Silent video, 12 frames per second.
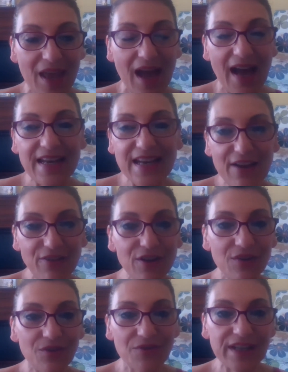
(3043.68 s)
I
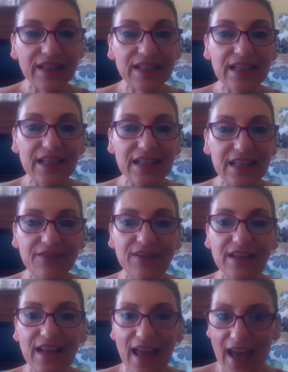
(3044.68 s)
never really
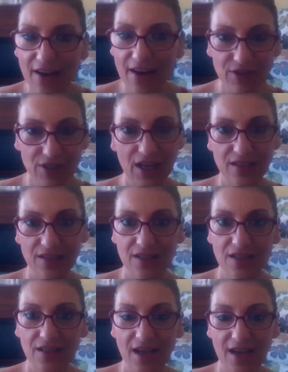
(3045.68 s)
even advertised
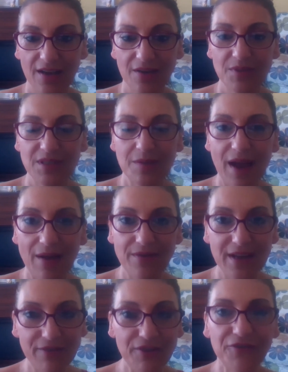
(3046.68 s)
it yet. I'll
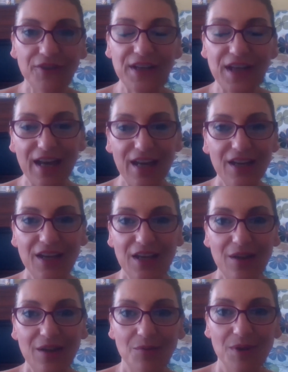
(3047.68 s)
never forget,
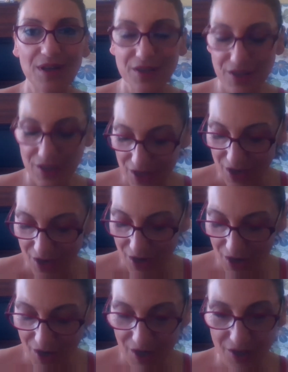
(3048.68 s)
it was
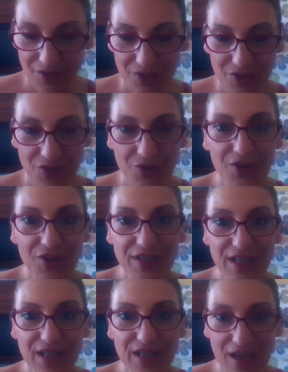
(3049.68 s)
New Year's
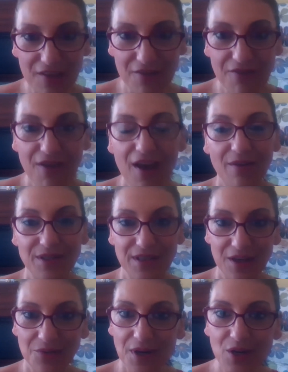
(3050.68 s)
Eve. I was
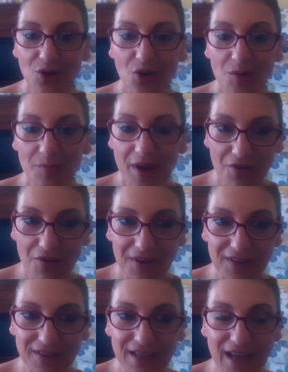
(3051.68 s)
getting ready to go to my
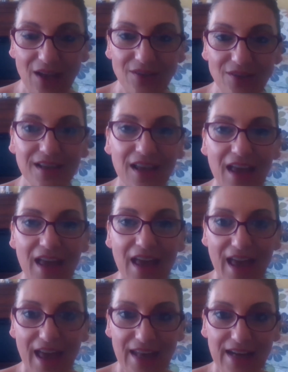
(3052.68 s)
girlfriend's house,
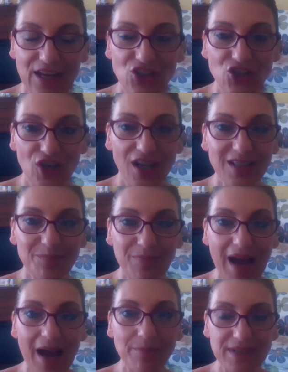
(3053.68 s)
and I just
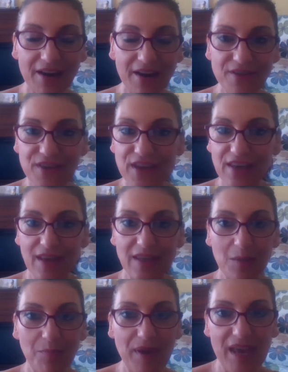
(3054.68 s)
popped everything in, like
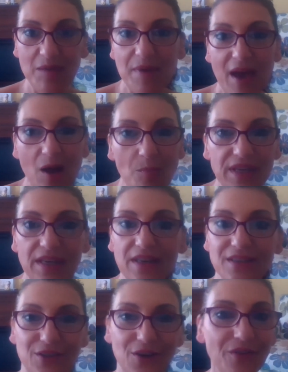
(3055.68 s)
the PayPal
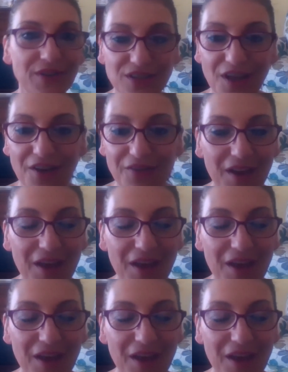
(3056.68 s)
piece and all this stuff,